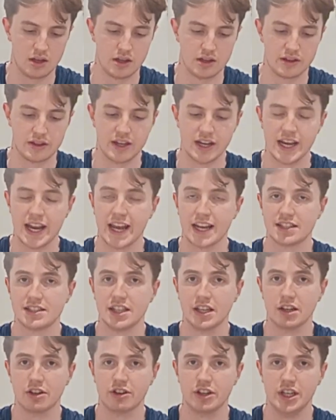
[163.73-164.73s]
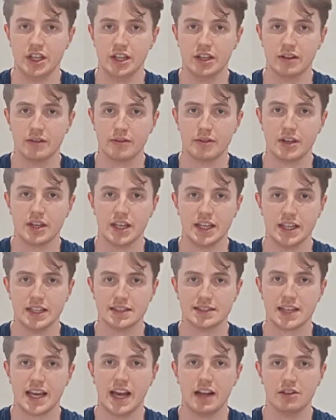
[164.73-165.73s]
The next ingredient
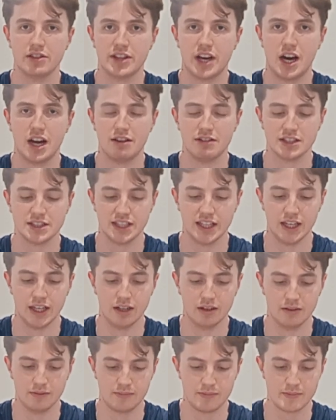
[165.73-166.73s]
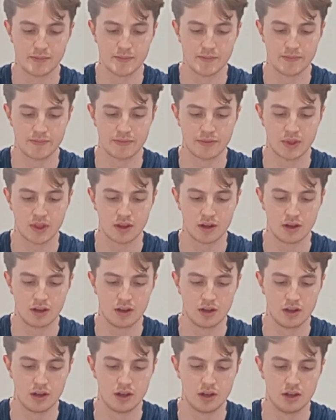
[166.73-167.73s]
is L-tyrosine.
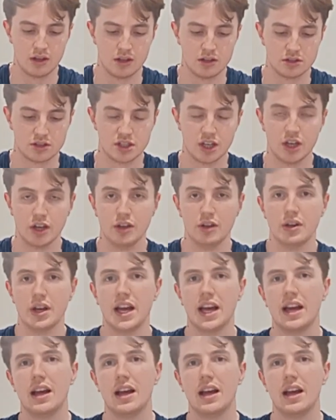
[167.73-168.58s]
So